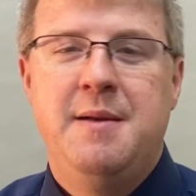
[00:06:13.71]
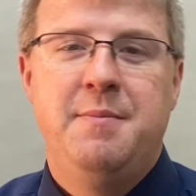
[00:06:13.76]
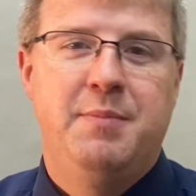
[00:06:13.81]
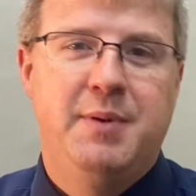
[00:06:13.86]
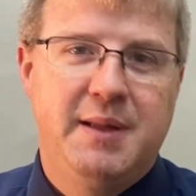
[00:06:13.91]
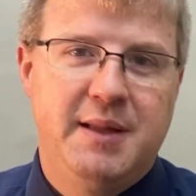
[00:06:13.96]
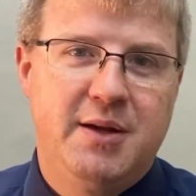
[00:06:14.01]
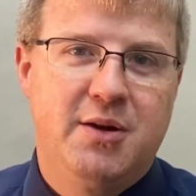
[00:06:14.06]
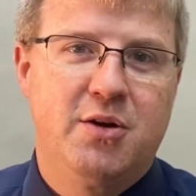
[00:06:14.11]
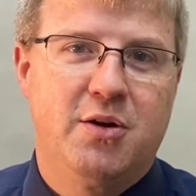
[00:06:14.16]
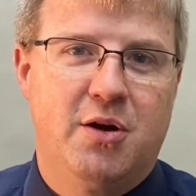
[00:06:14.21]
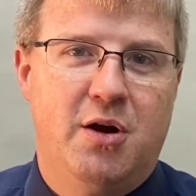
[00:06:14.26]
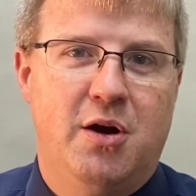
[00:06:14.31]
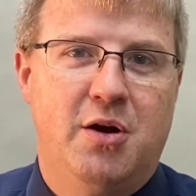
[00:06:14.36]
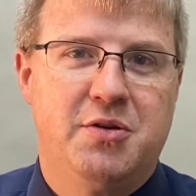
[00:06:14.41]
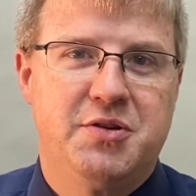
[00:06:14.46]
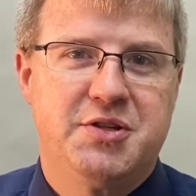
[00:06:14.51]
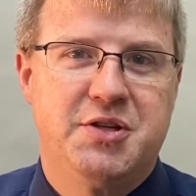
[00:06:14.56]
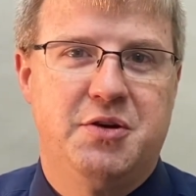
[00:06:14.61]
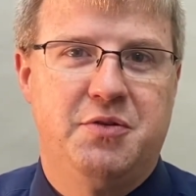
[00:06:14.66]
But there are
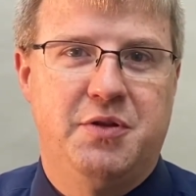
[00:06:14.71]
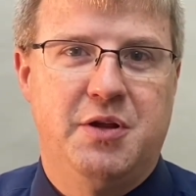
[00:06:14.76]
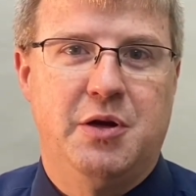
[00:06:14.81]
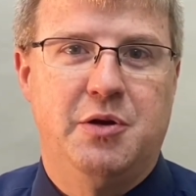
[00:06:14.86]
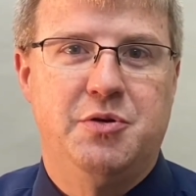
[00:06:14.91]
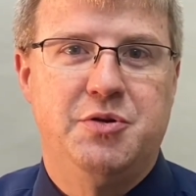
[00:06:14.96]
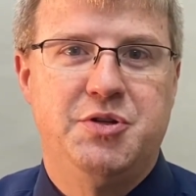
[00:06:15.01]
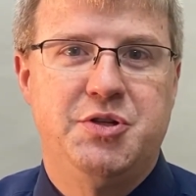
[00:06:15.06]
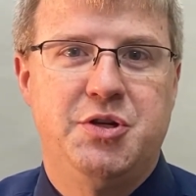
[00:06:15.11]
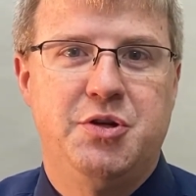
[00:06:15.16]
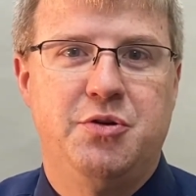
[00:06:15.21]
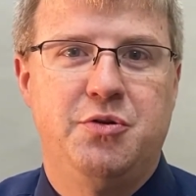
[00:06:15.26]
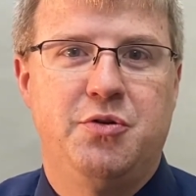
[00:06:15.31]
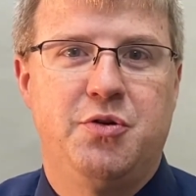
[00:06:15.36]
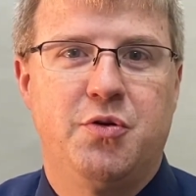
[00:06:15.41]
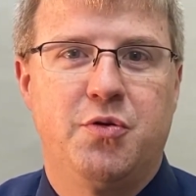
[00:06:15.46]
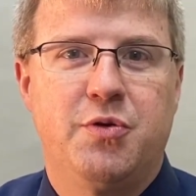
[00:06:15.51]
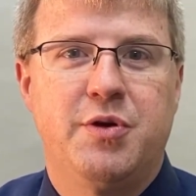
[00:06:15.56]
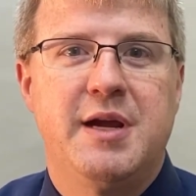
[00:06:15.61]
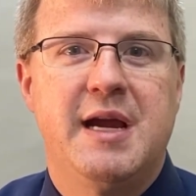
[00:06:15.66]
also those who
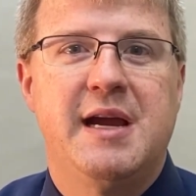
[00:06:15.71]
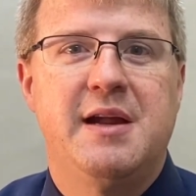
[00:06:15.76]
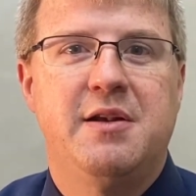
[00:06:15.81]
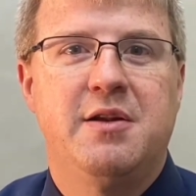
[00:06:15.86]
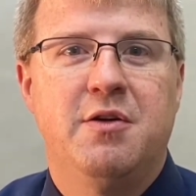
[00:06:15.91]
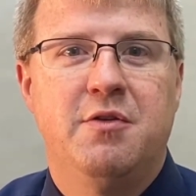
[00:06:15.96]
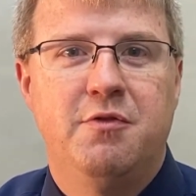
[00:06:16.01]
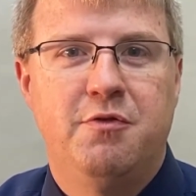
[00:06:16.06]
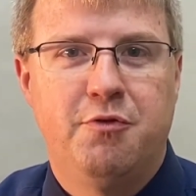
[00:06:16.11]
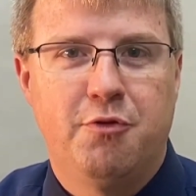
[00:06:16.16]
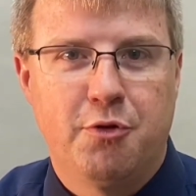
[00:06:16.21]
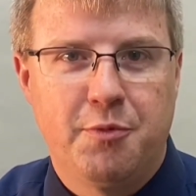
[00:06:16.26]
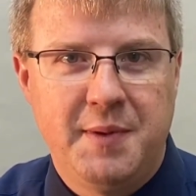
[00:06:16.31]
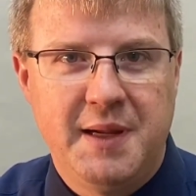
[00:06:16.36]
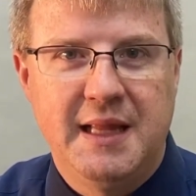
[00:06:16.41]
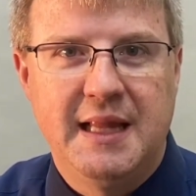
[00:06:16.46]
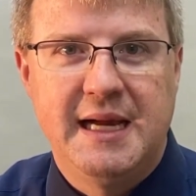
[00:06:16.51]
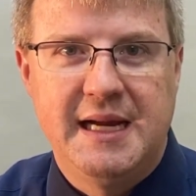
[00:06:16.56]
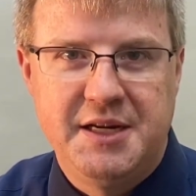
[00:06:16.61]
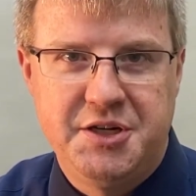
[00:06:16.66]
create
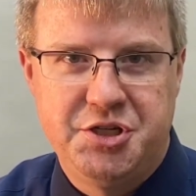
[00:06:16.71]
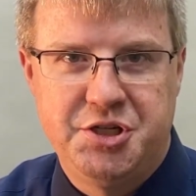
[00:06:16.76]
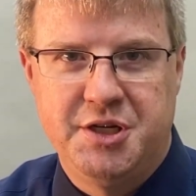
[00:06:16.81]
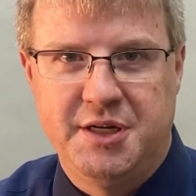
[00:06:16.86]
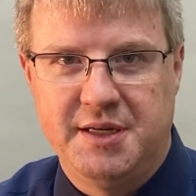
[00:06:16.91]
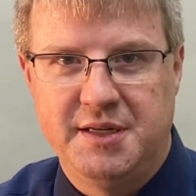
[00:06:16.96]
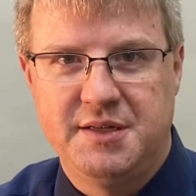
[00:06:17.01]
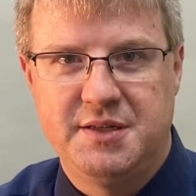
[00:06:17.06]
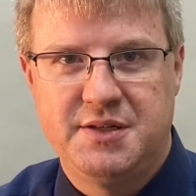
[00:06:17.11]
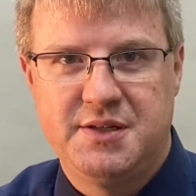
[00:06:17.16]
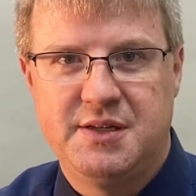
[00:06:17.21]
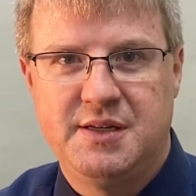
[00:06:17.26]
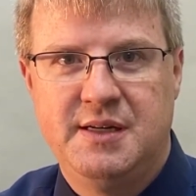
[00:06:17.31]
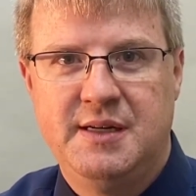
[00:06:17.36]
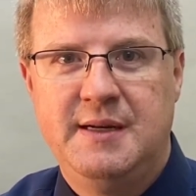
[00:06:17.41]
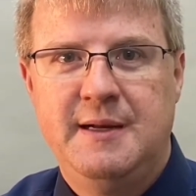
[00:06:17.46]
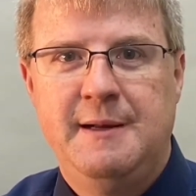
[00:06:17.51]
formulations.